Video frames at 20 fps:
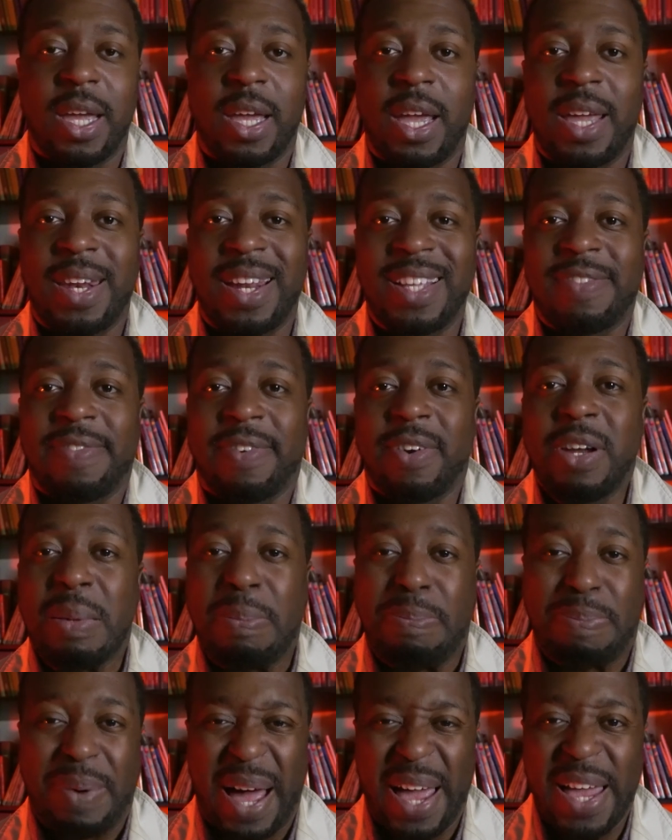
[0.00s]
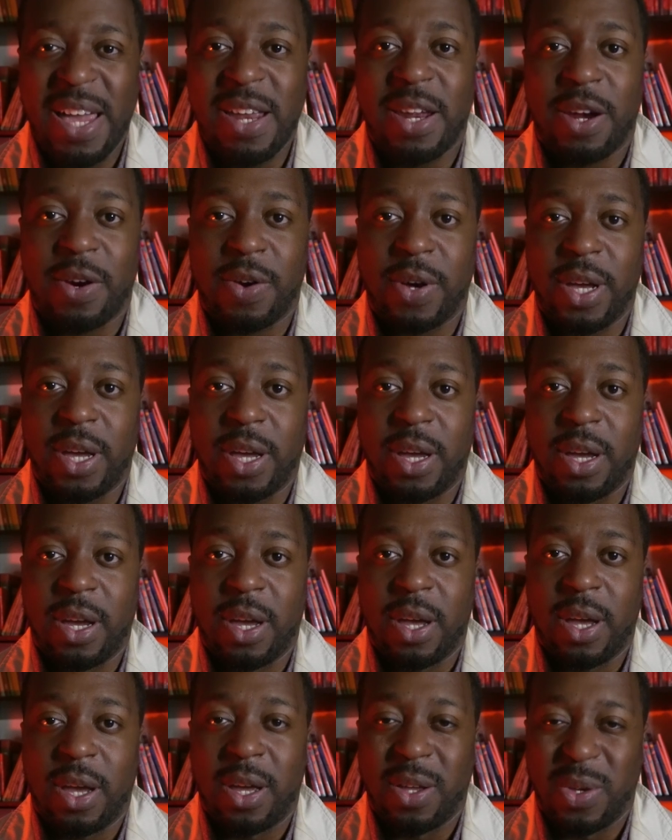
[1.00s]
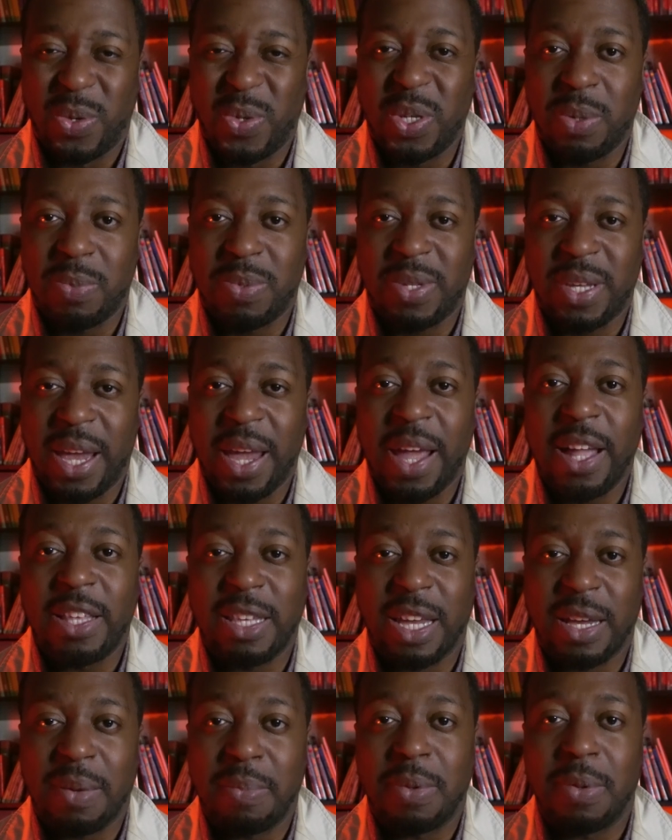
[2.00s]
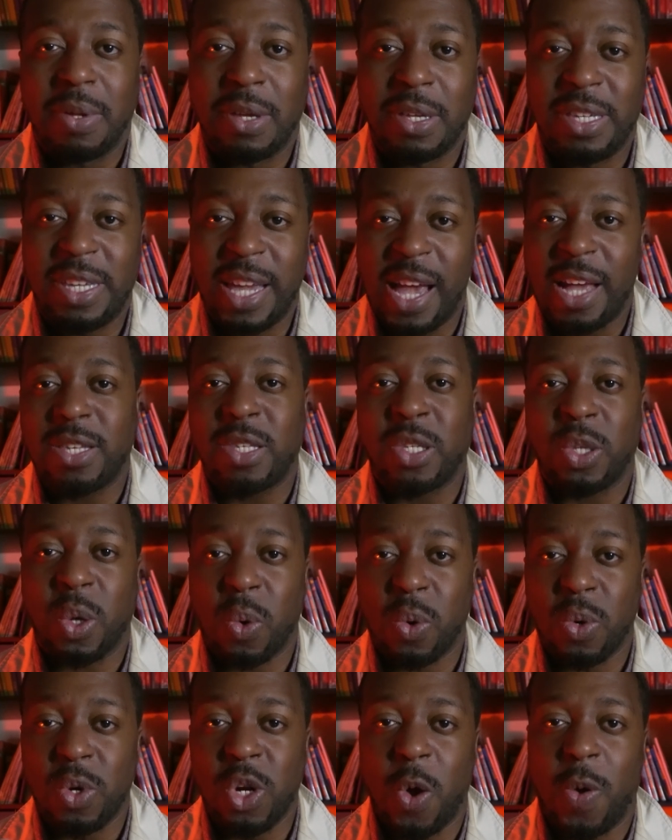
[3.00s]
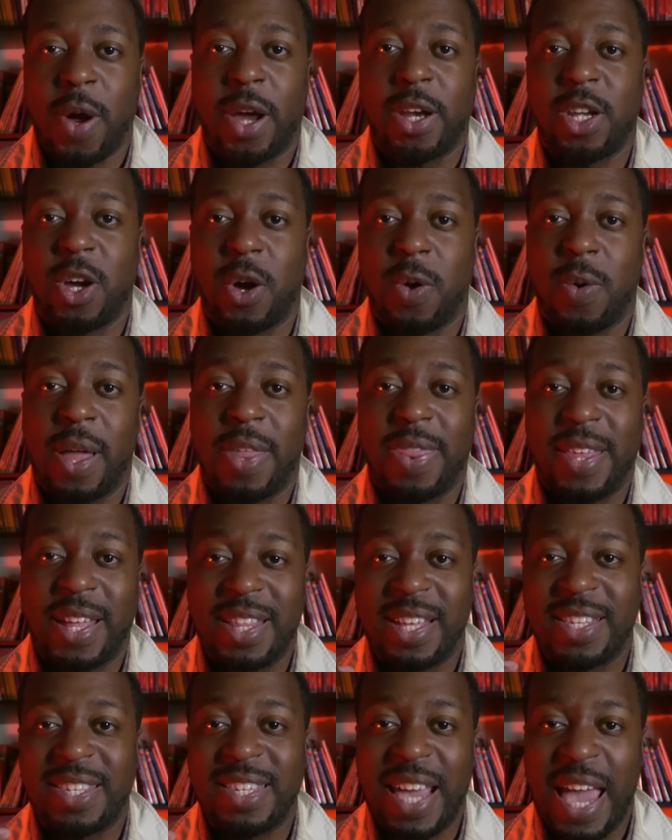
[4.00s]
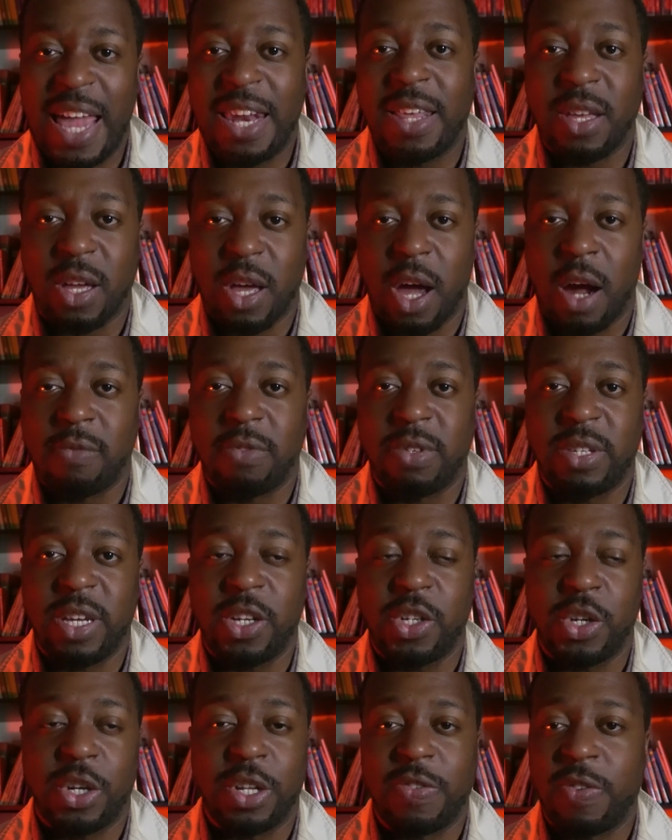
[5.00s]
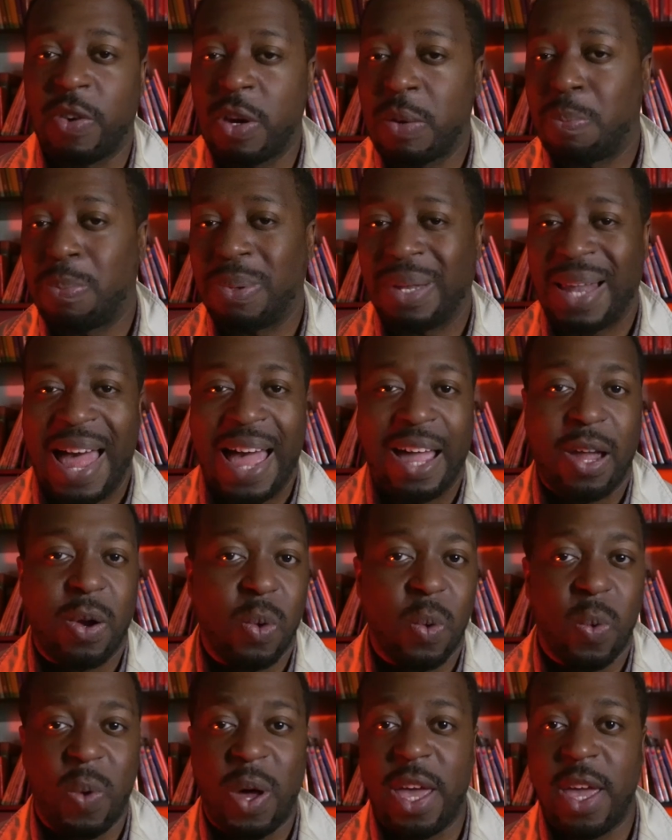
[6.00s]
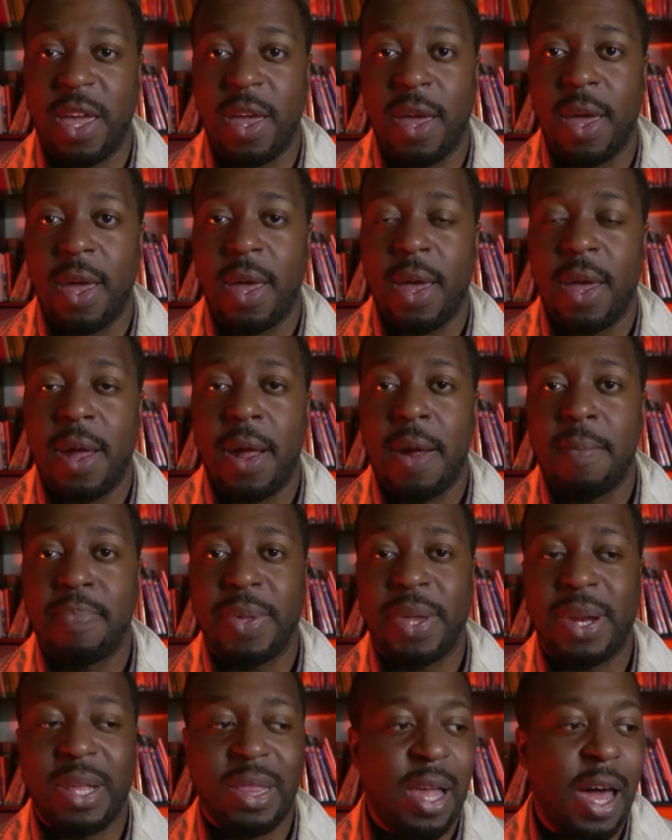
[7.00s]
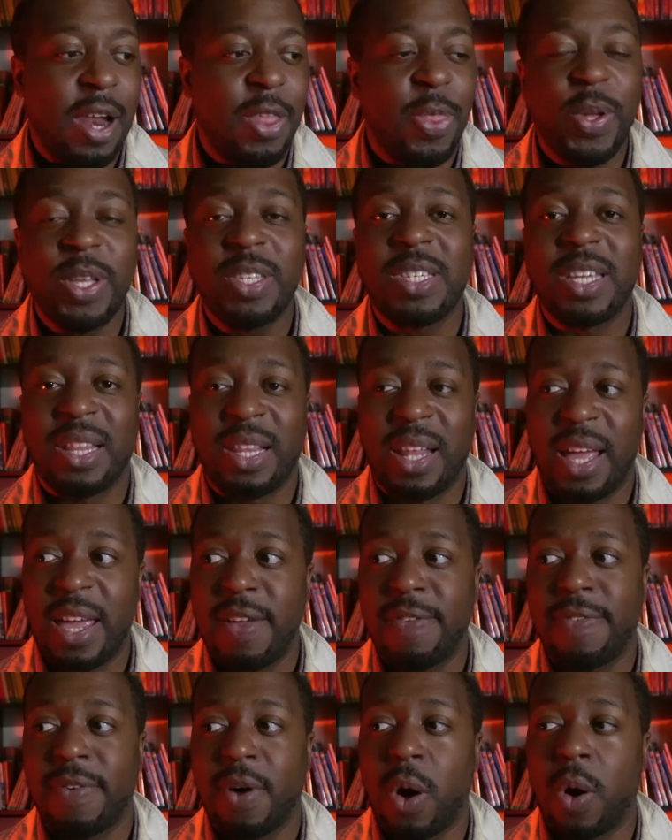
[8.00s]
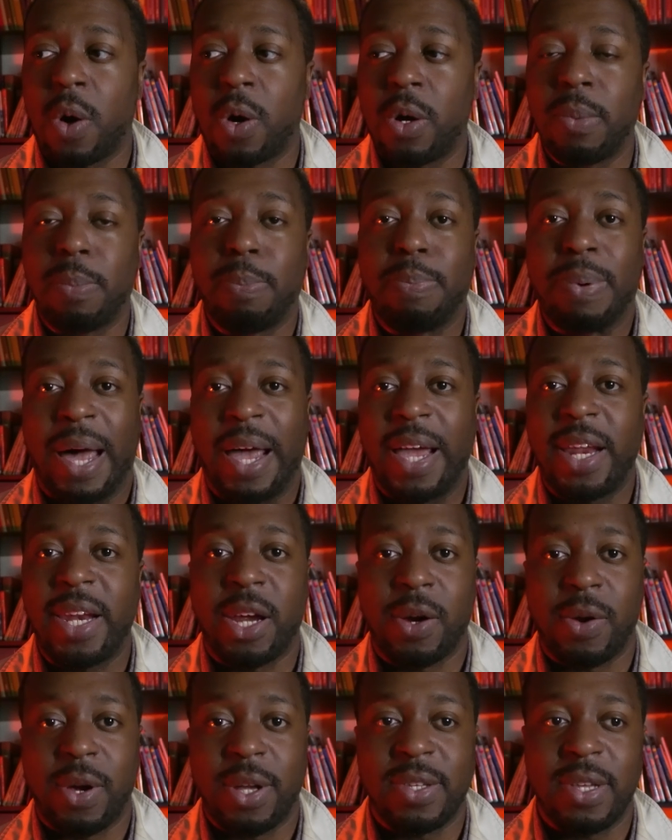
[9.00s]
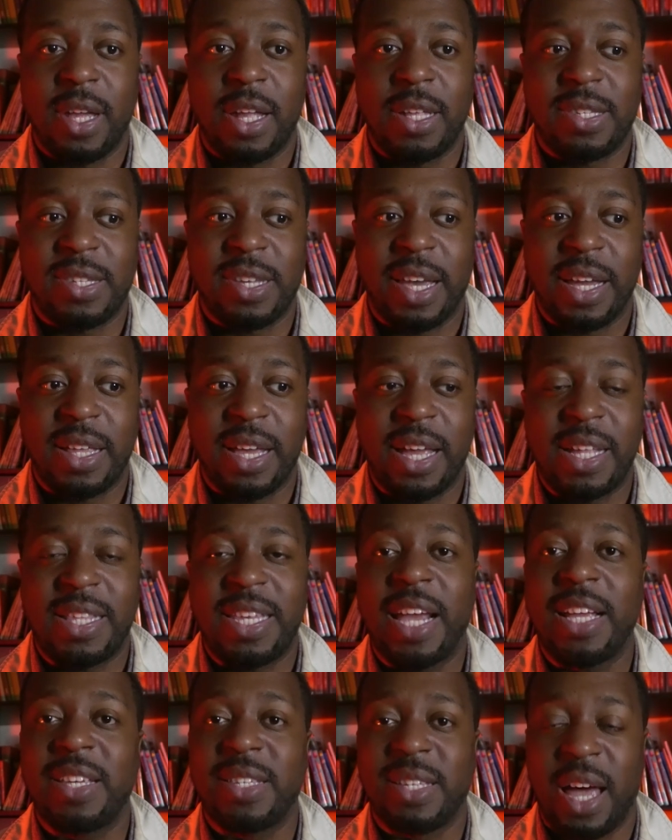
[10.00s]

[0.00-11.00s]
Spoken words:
And that's very binary. You see what I'm saying? It's like, yes or no, I don't. And then that's the end of the conversation. It's very black or white. And a lot of things in life aren't binaries. It's like, it takes